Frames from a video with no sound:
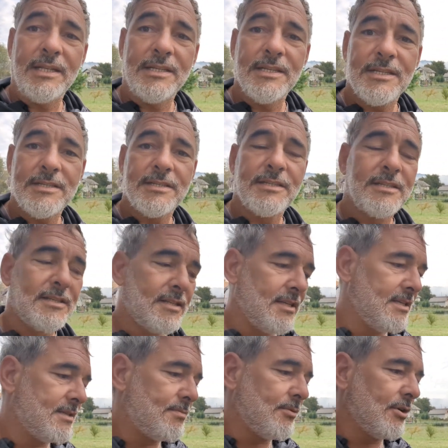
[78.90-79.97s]
this
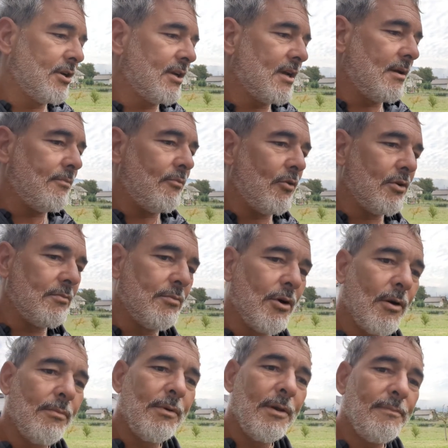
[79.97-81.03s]
is bringing up one
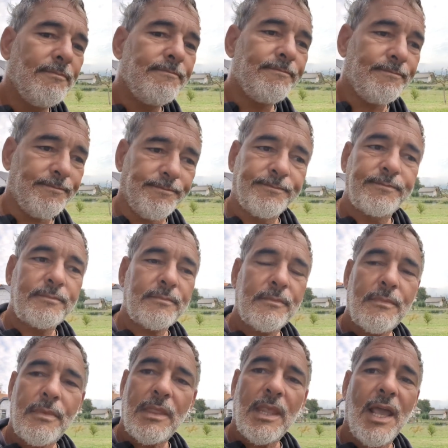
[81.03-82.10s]
problem.
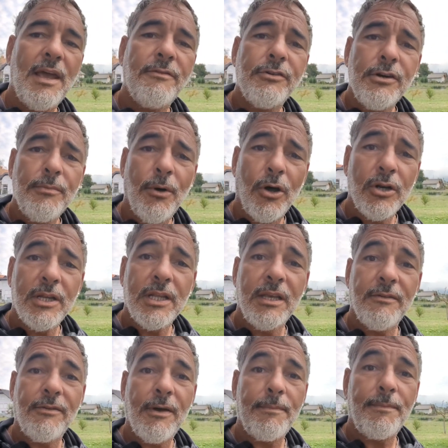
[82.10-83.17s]
Every morning,
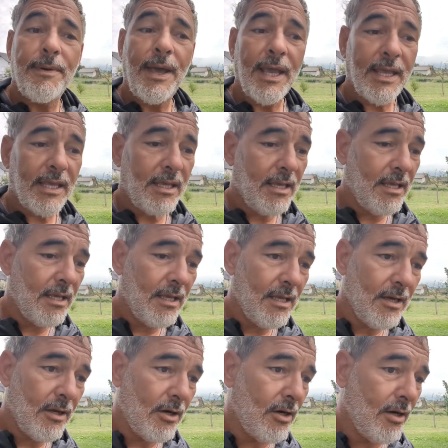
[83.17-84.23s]
if I pack
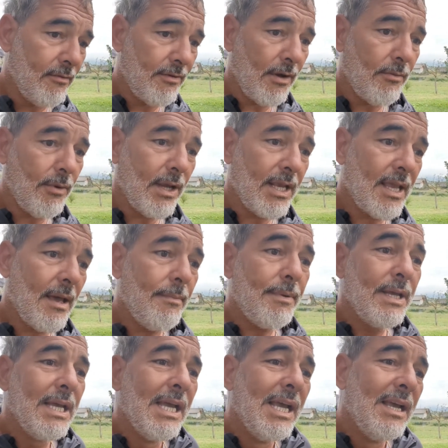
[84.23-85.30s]
or if I wake up,
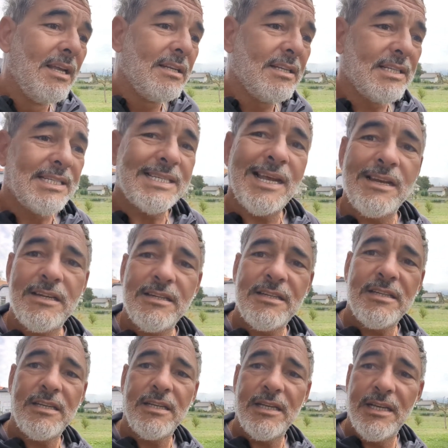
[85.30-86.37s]
the
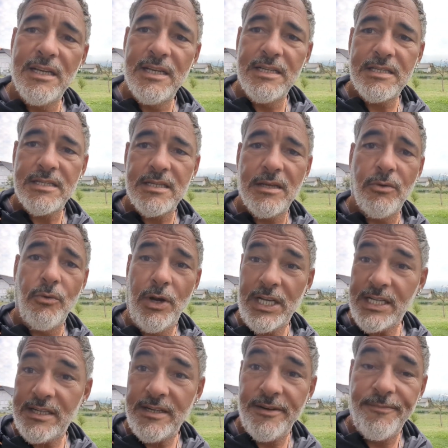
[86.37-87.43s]
tent is
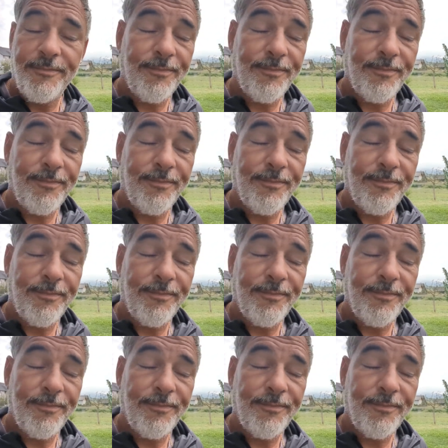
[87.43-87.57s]
wet